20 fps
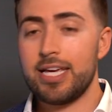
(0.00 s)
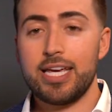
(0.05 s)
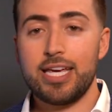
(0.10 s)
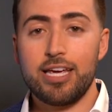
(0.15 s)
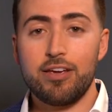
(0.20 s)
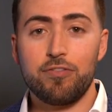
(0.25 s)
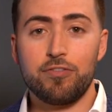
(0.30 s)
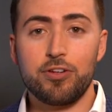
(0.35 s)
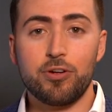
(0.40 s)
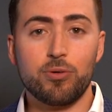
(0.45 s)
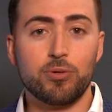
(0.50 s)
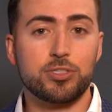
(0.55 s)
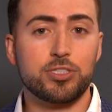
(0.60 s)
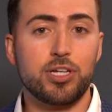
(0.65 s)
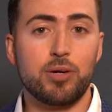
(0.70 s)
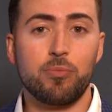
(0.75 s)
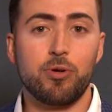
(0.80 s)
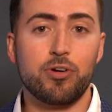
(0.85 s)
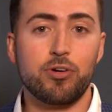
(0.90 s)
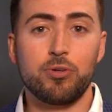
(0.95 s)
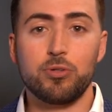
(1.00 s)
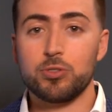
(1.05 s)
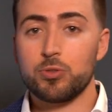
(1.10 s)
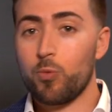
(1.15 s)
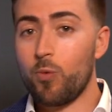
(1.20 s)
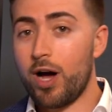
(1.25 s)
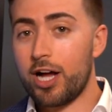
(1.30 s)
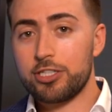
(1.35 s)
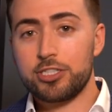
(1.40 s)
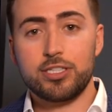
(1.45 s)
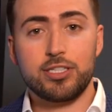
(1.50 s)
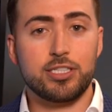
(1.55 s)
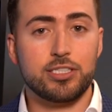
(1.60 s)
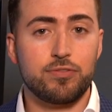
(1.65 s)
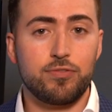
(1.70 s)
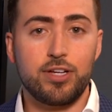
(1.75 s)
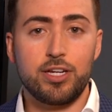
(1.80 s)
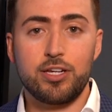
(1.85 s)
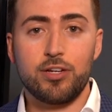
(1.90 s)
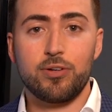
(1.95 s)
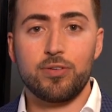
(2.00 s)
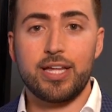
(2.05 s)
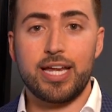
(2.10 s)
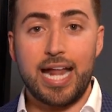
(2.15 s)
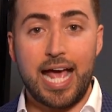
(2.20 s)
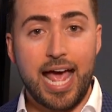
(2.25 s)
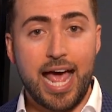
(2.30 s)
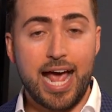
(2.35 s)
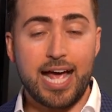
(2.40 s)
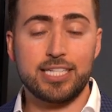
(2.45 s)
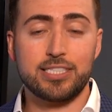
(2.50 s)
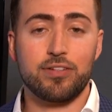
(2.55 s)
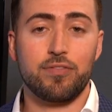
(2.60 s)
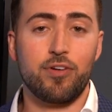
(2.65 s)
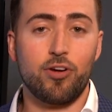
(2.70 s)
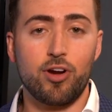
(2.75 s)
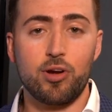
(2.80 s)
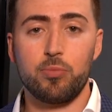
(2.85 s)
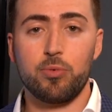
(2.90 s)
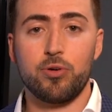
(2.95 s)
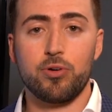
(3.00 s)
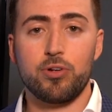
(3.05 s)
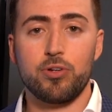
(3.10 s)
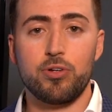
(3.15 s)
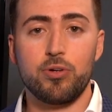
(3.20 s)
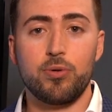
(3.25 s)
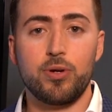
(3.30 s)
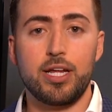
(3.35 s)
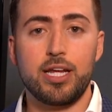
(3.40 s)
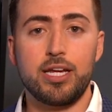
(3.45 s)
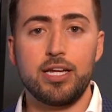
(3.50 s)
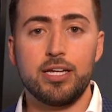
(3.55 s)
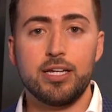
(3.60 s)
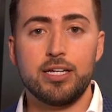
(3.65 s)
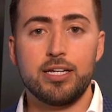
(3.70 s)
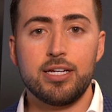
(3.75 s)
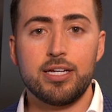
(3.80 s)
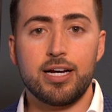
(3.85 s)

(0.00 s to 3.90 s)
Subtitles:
if you're someone who's watching this video that has a variable annuity,